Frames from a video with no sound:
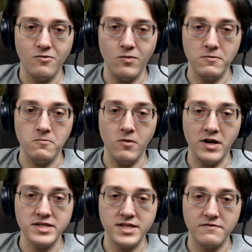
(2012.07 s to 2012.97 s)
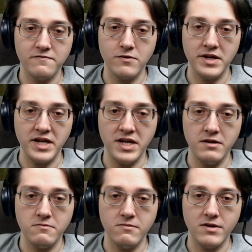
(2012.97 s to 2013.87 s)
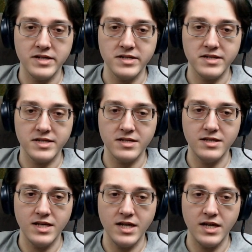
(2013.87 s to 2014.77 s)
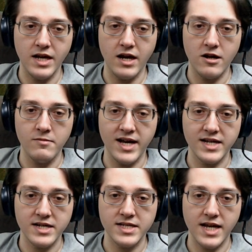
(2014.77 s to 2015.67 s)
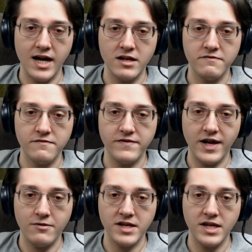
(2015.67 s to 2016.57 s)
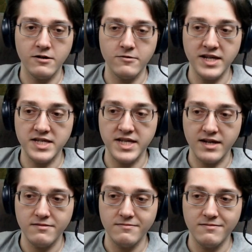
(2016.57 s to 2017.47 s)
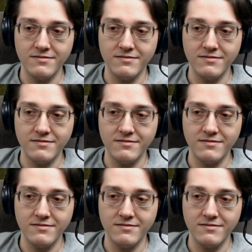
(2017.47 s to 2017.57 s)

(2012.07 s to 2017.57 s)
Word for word: what was free was the aromatics out of Baugi and Relesia.